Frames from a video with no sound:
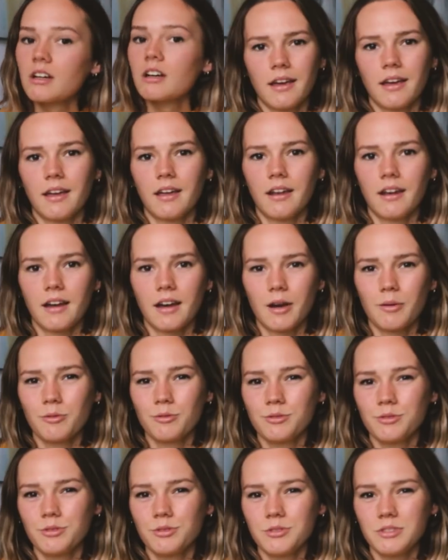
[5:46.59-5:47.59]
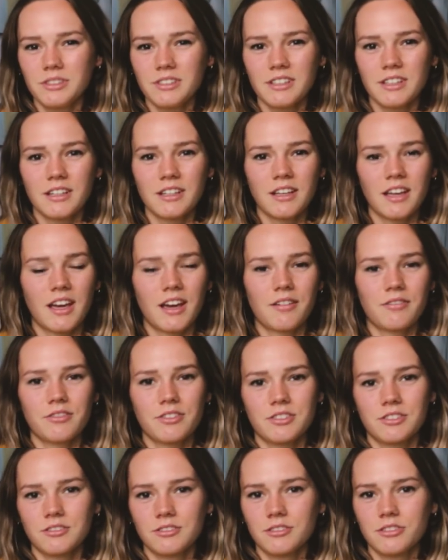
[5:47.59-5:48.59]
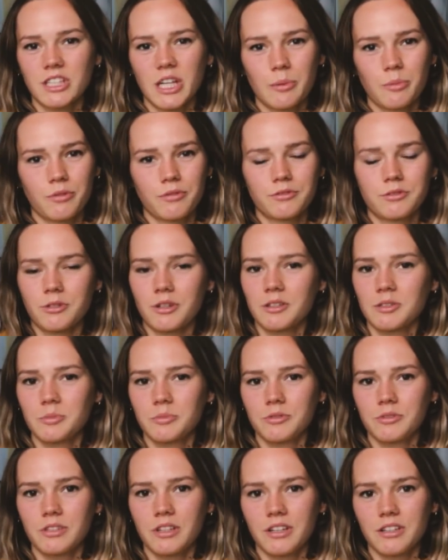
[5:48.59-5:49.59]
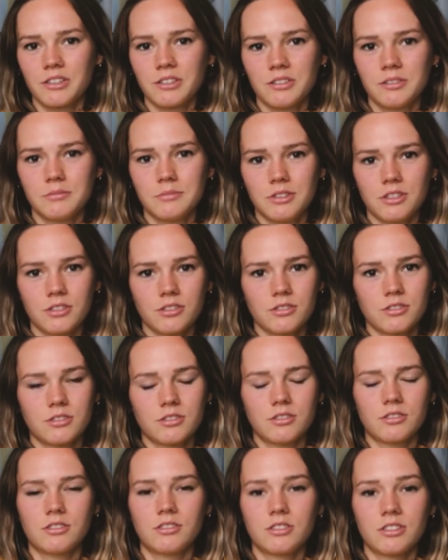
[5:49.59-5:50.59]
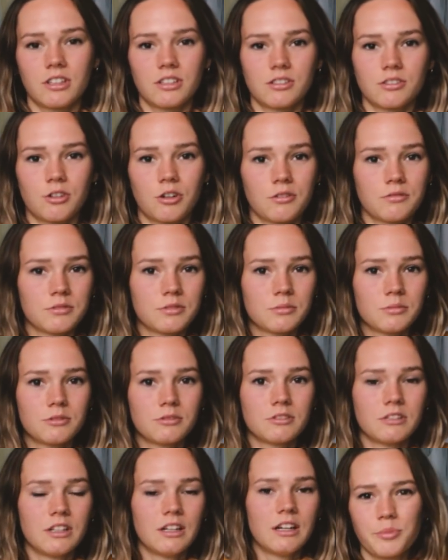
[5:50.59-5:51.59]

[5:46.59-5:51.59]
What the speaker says: And I was using every single type of transportation because it's just comfortable.